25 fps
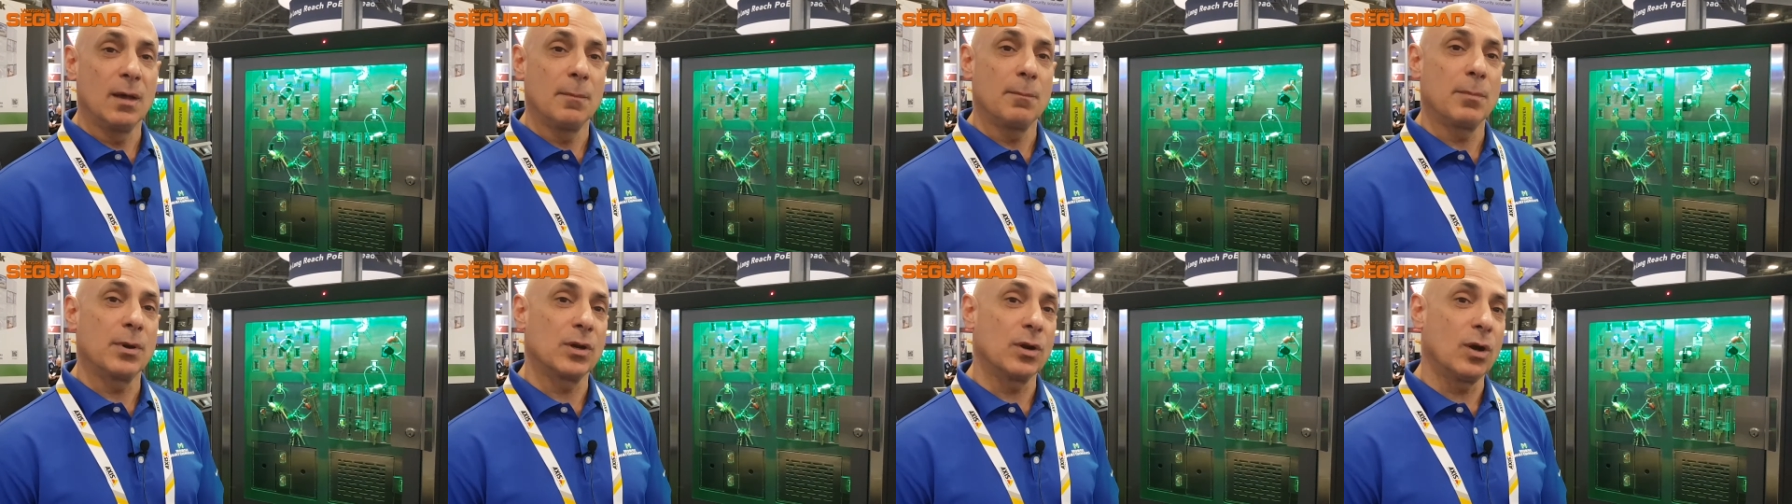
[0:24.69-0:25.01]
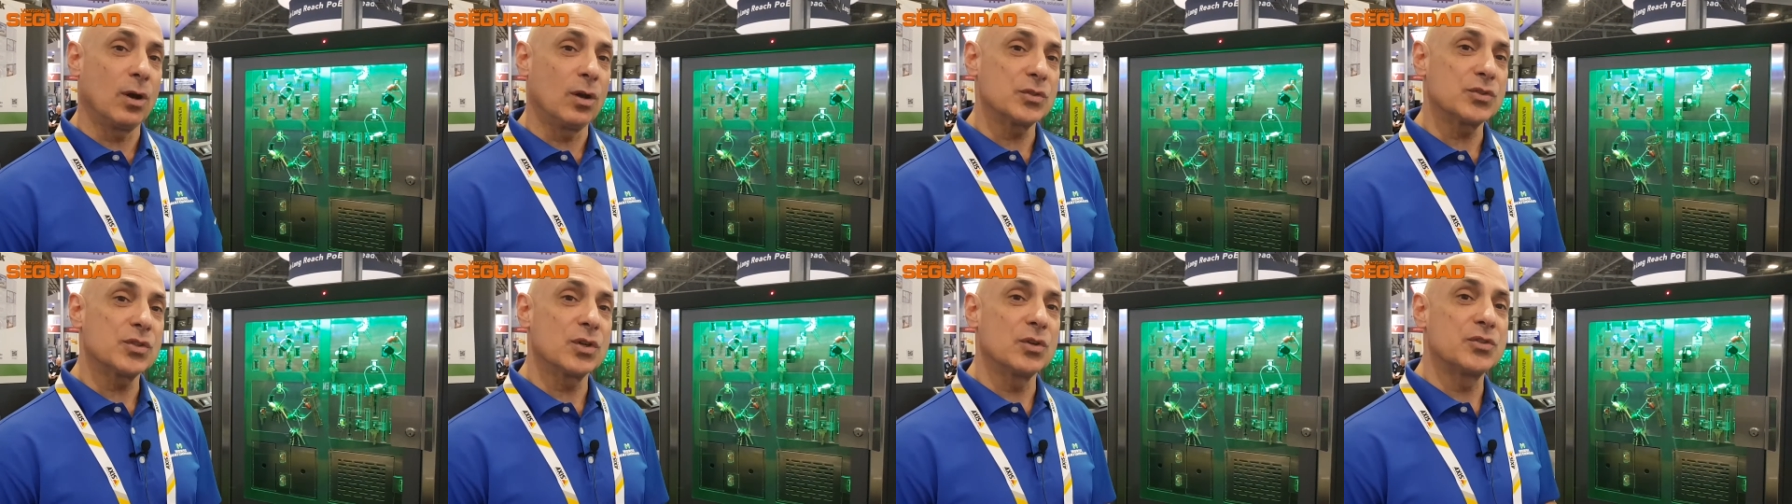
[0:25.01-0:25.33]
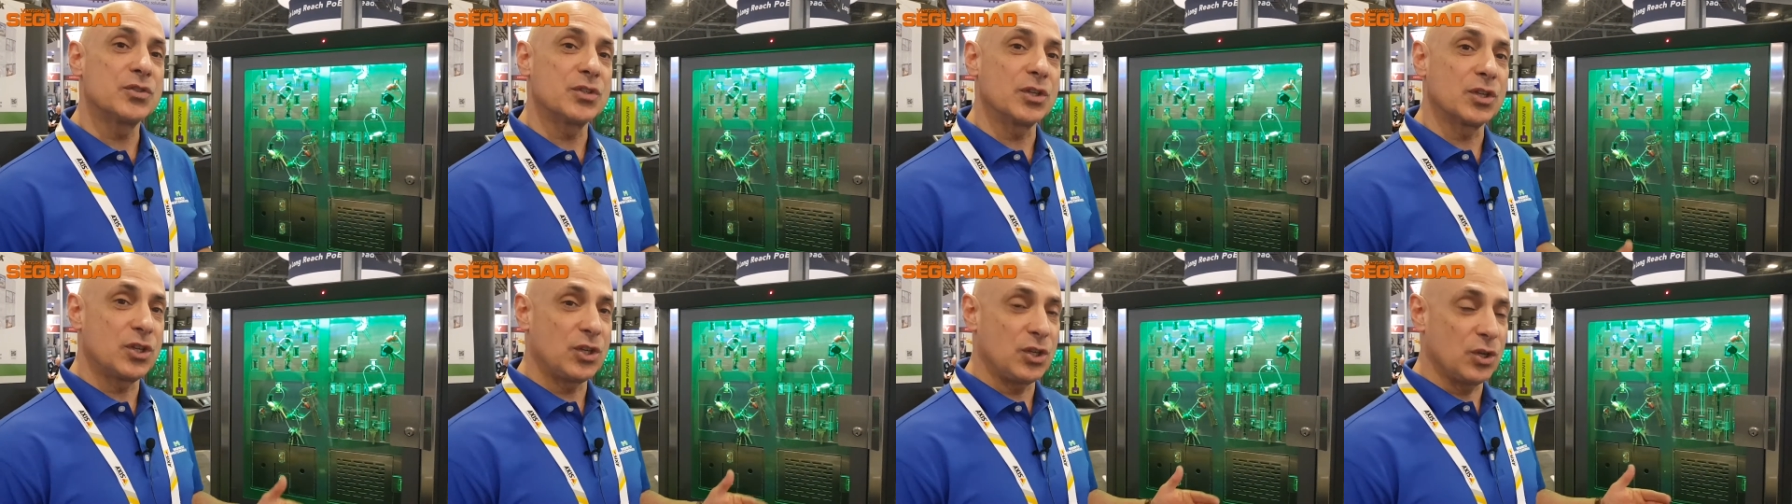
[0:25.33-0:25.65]
but also
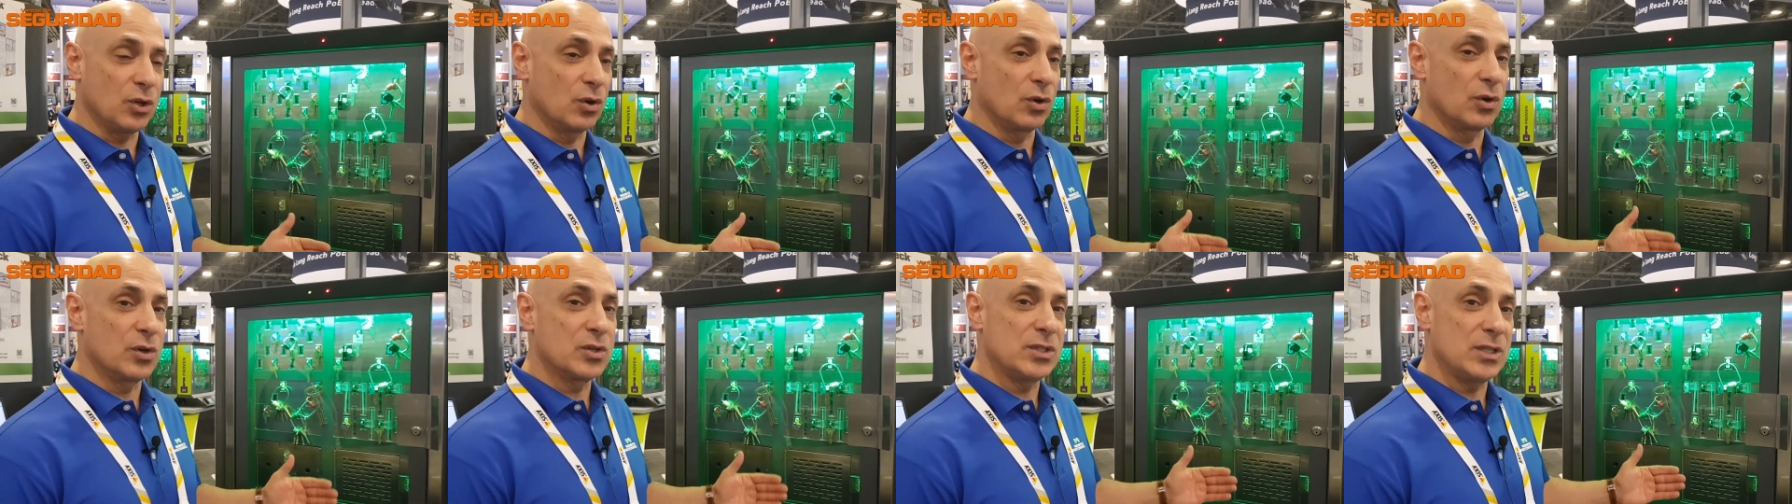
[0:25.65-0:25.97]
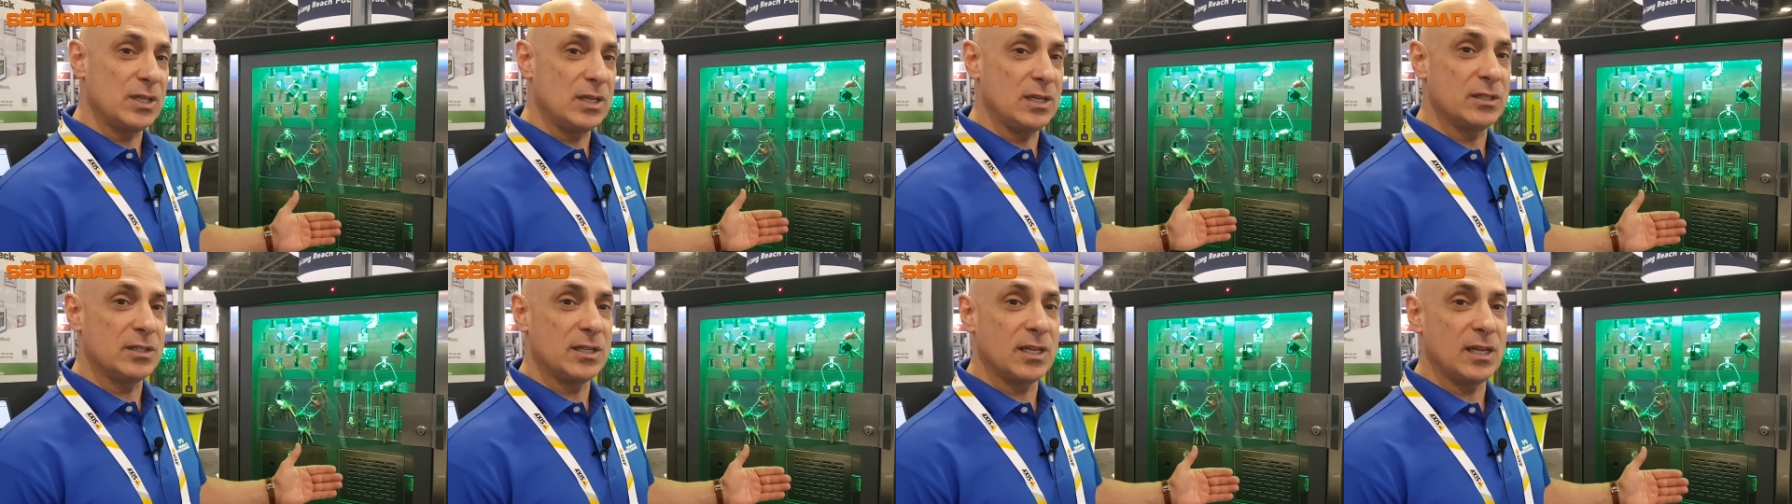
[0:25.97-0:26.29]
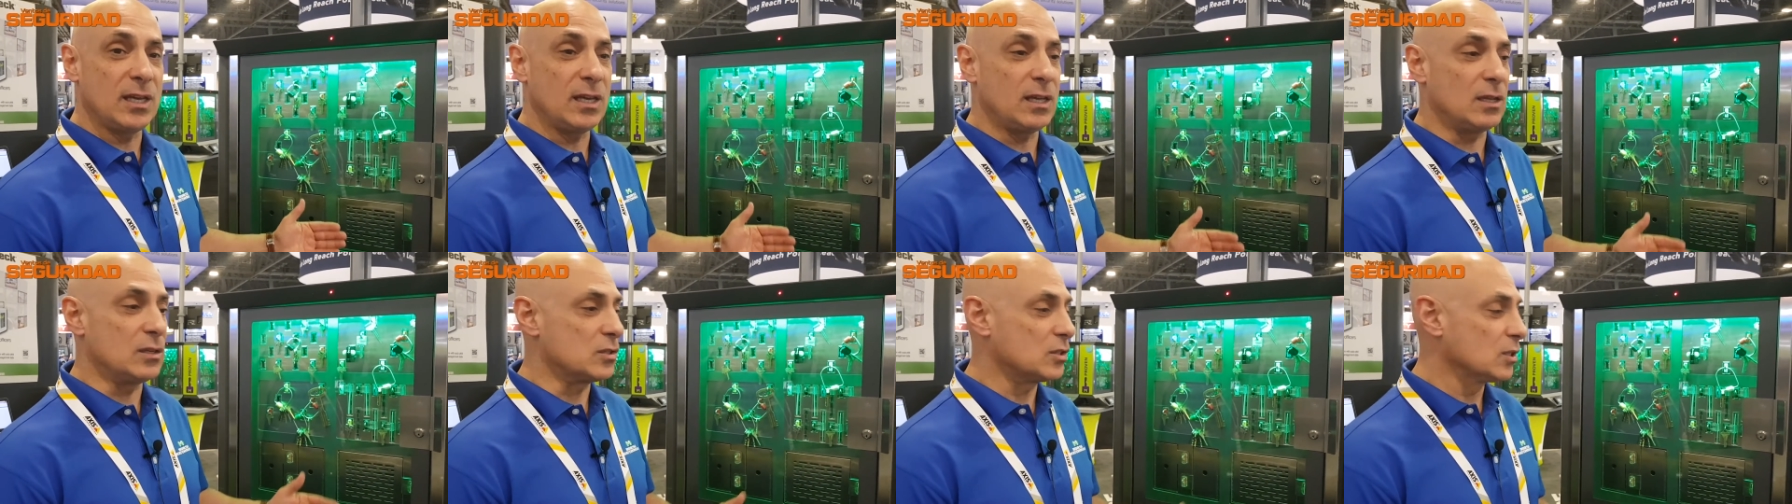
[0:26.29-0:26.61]
secures these
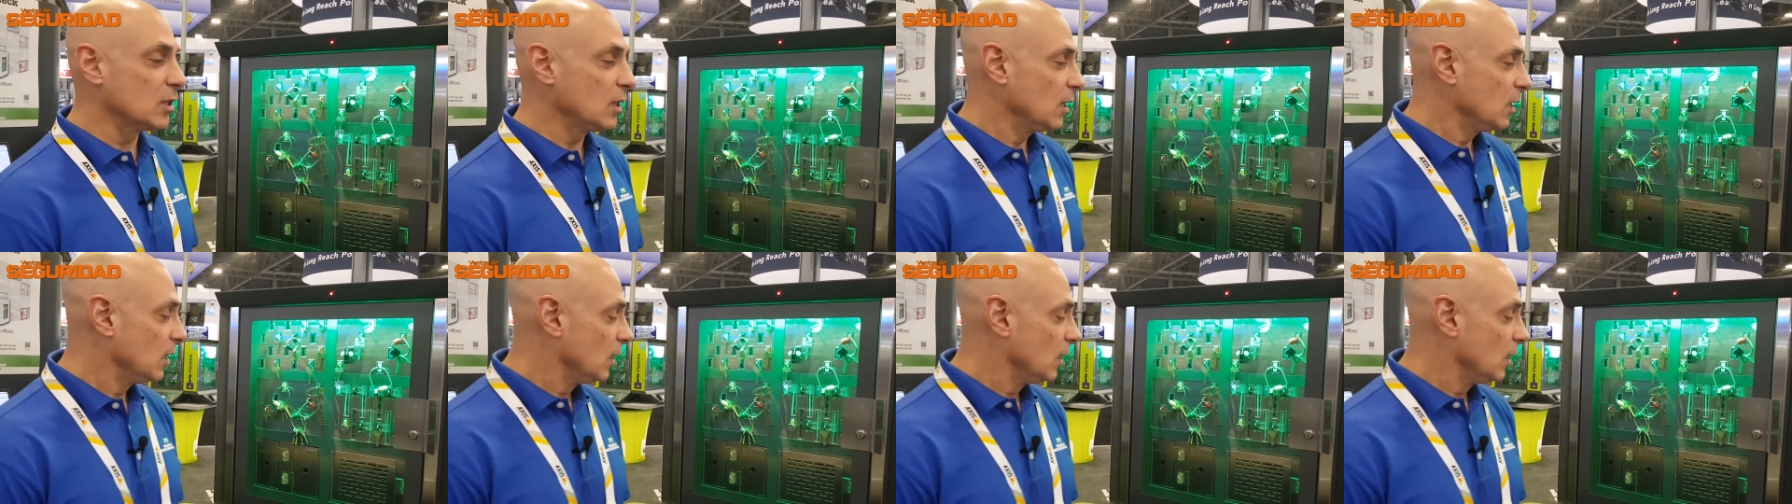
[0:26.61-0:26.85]
keys.